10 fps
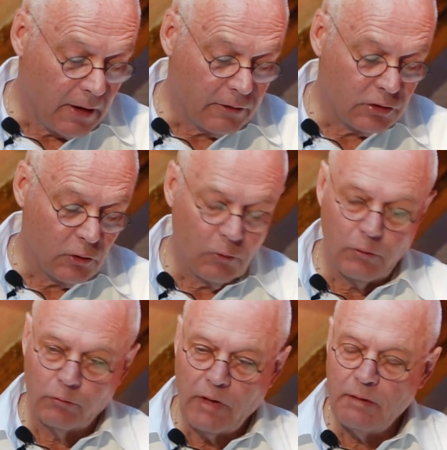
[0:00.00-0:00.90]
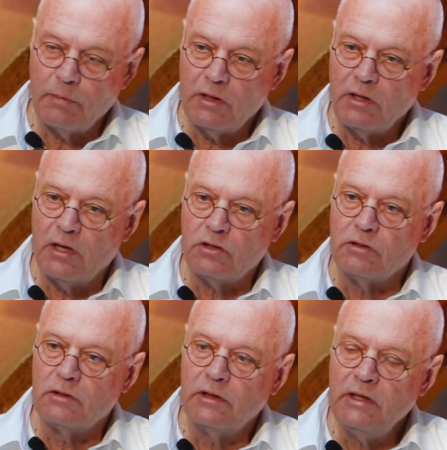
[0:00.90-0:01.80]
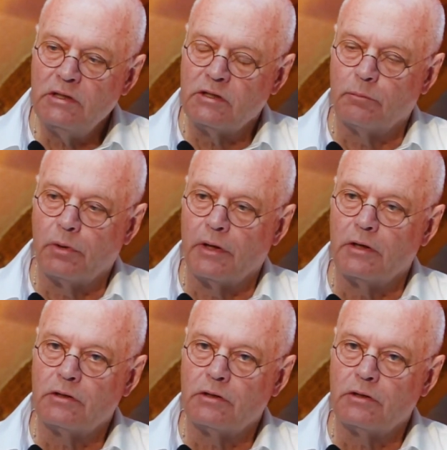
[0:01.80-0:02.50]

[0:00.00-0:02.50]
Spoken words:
So the right meditations lead someplace,